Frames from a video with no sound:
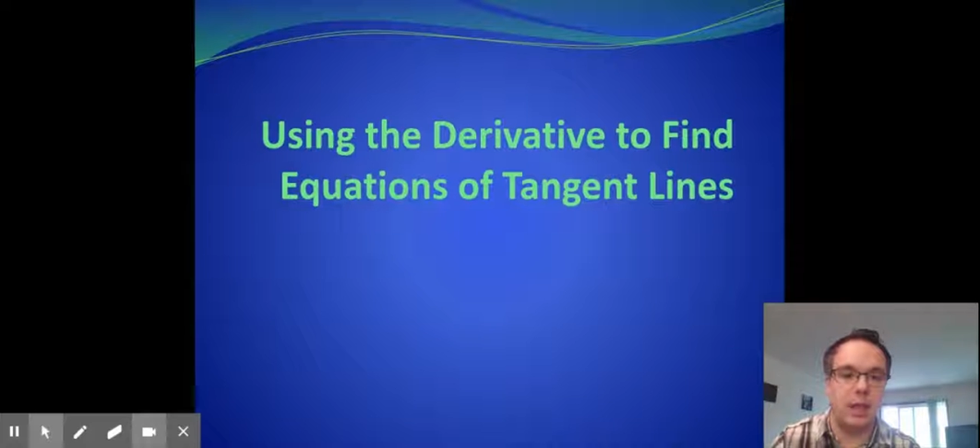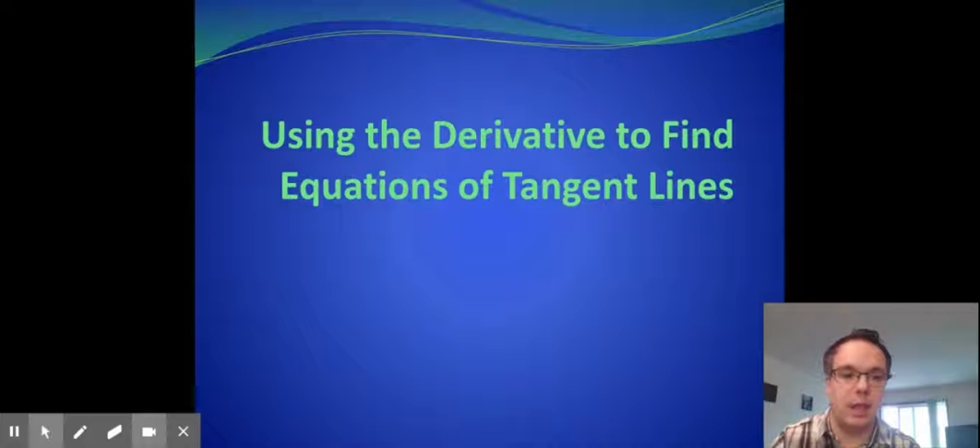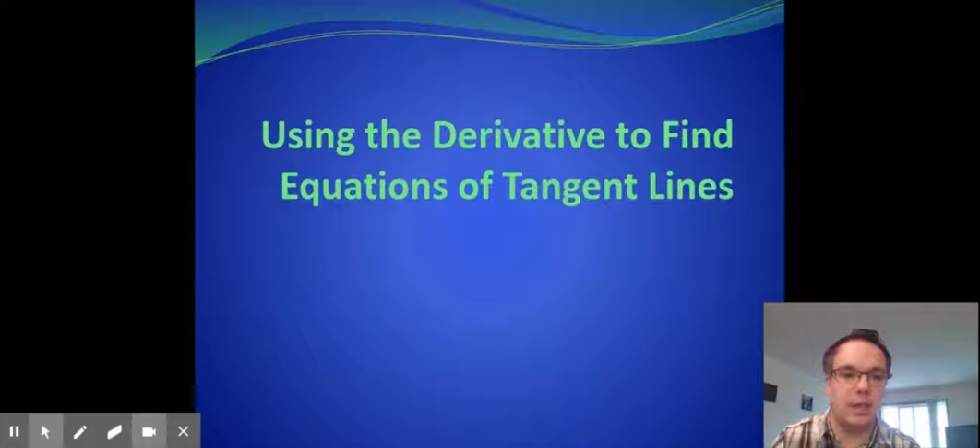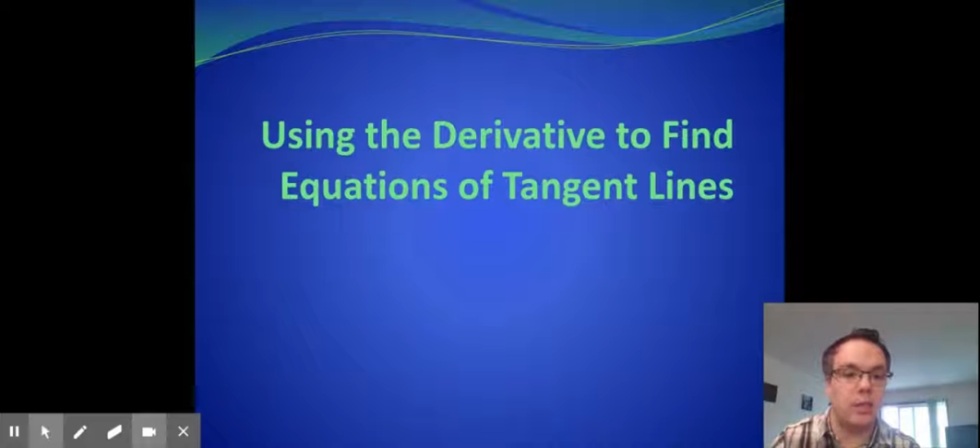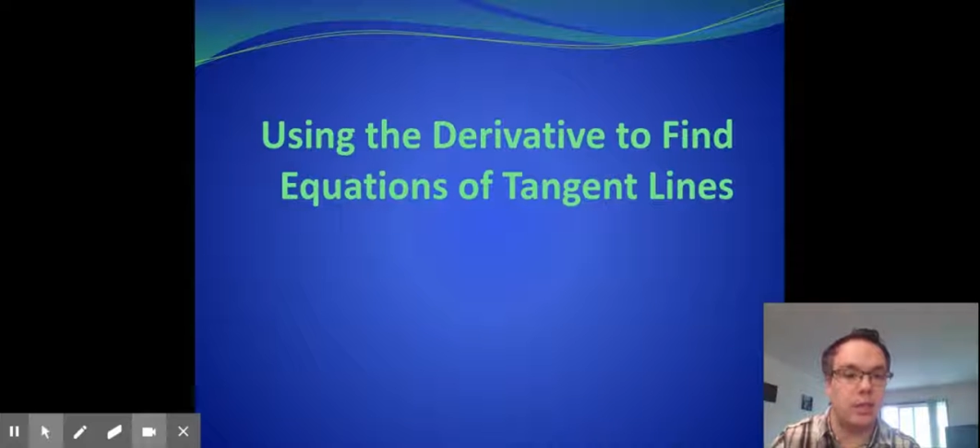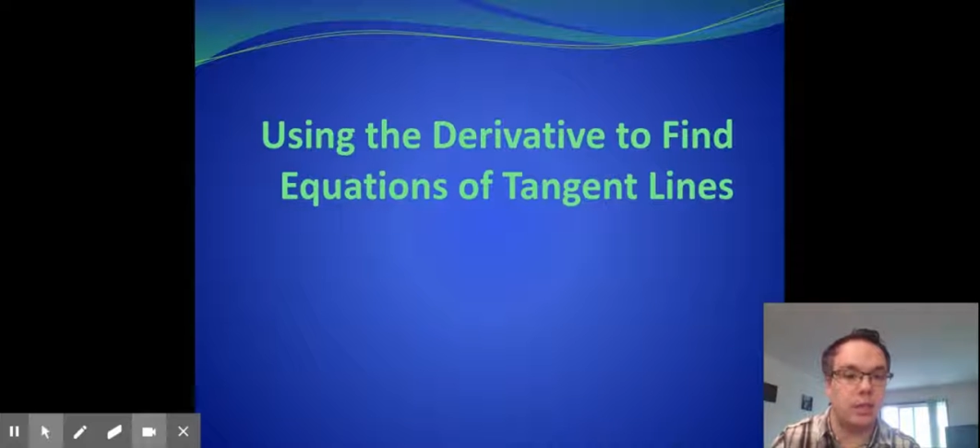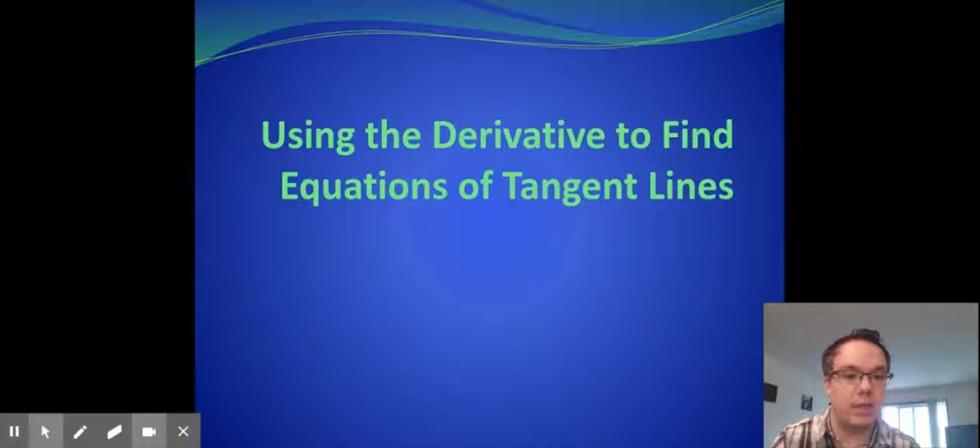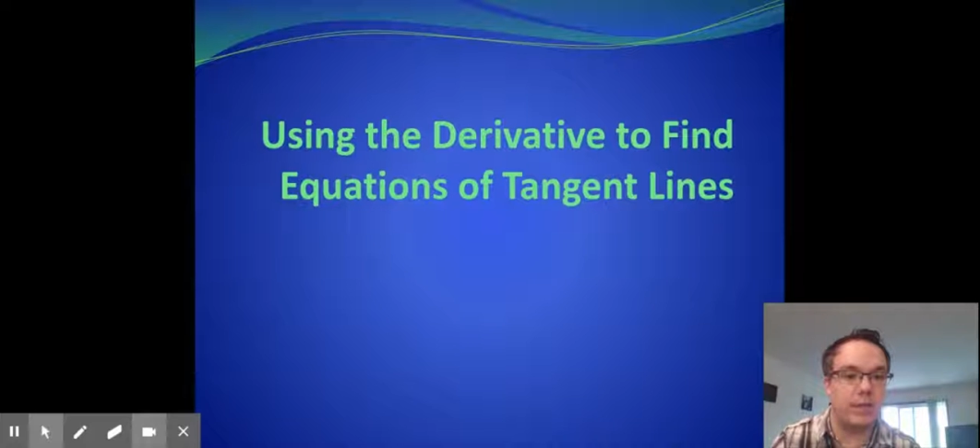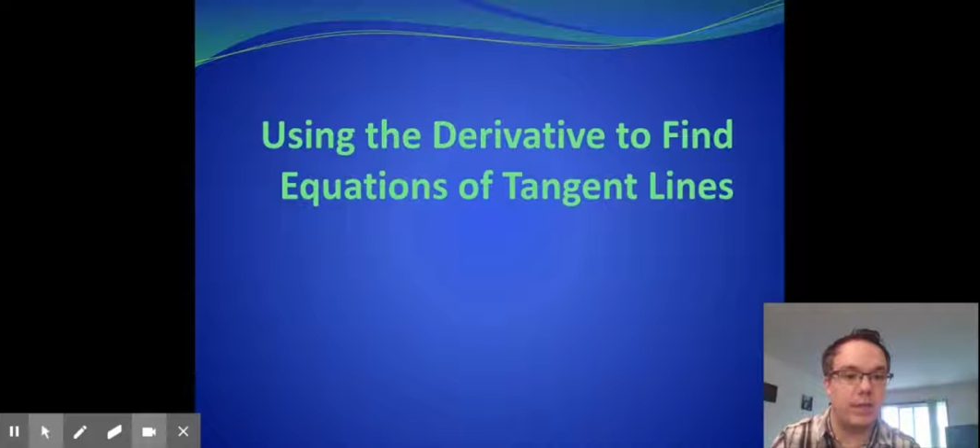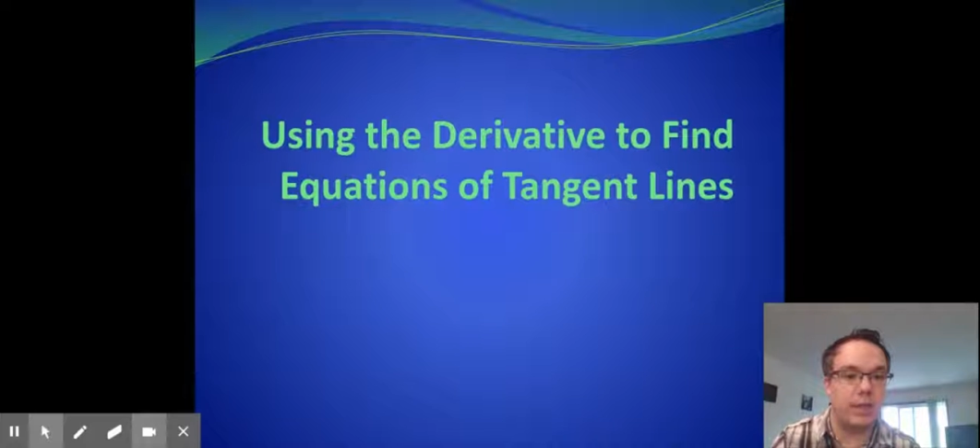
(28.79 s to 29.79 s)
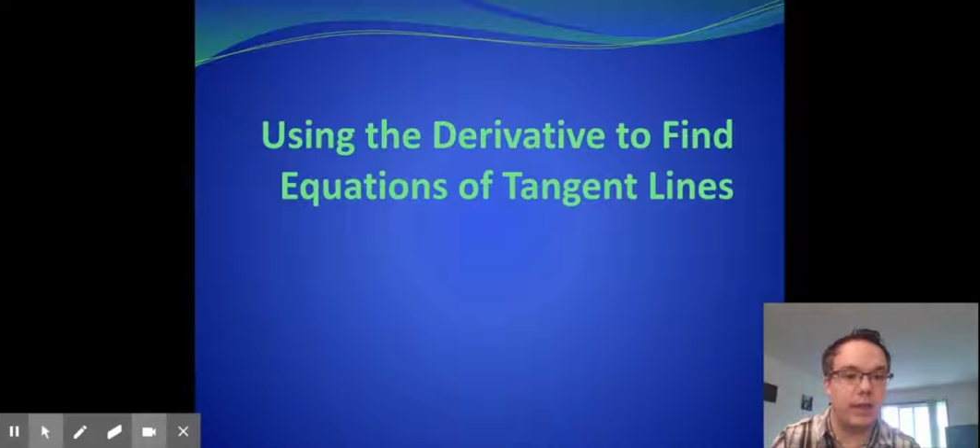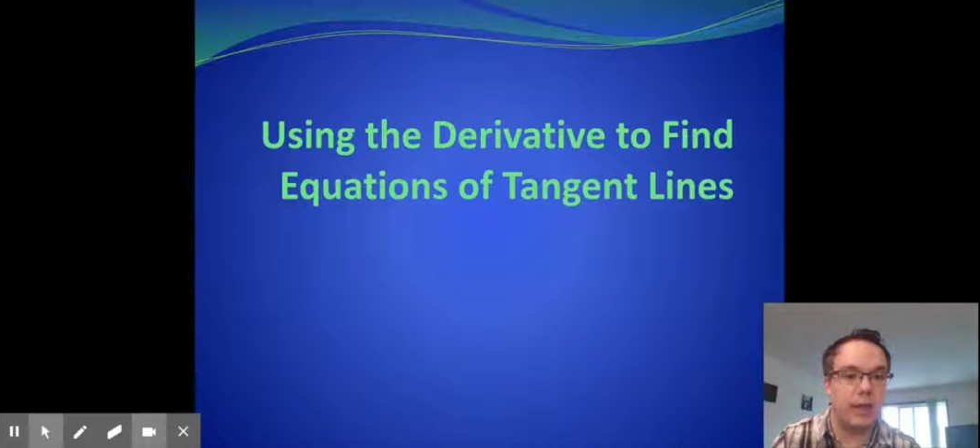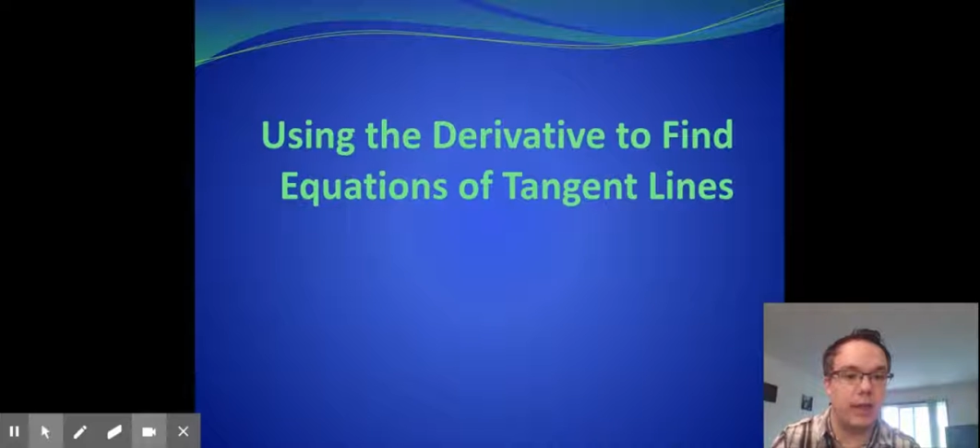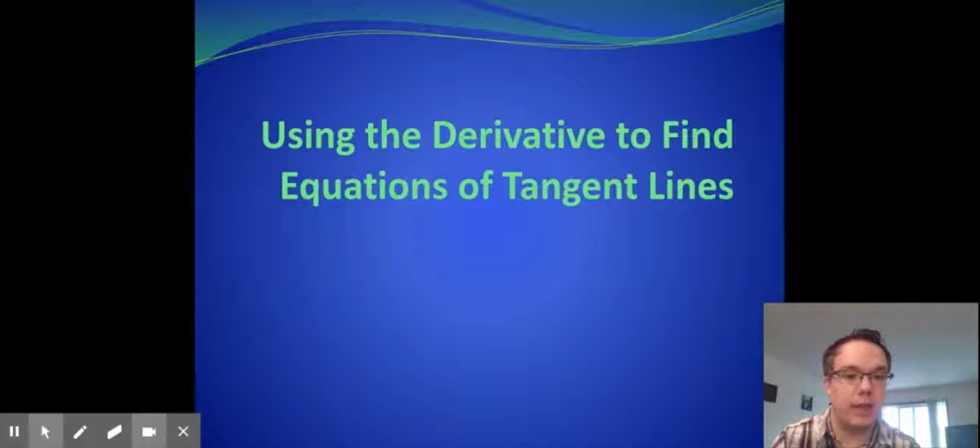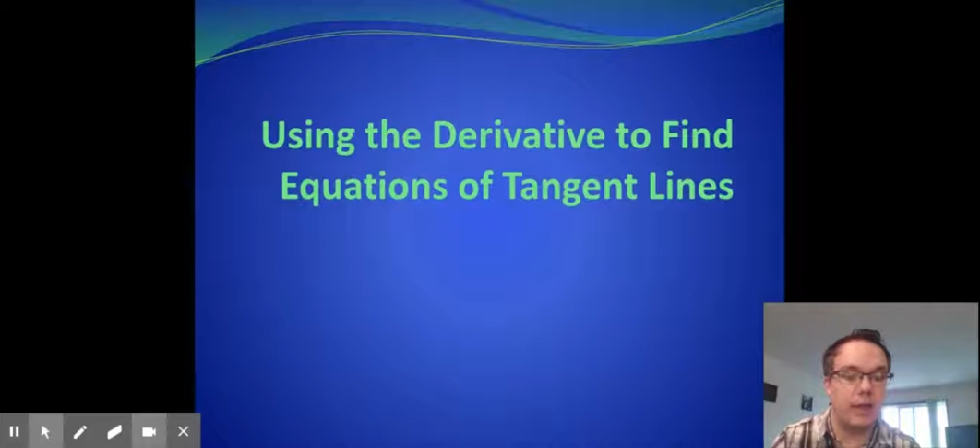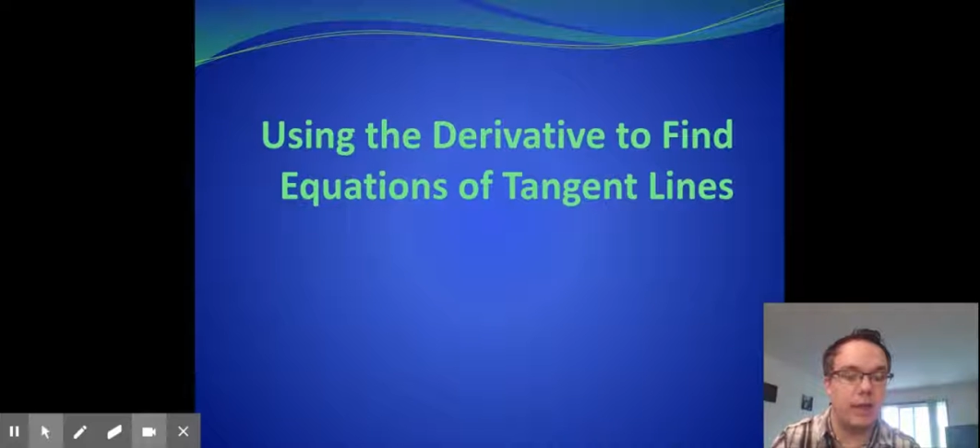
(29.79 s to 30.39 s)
equation of the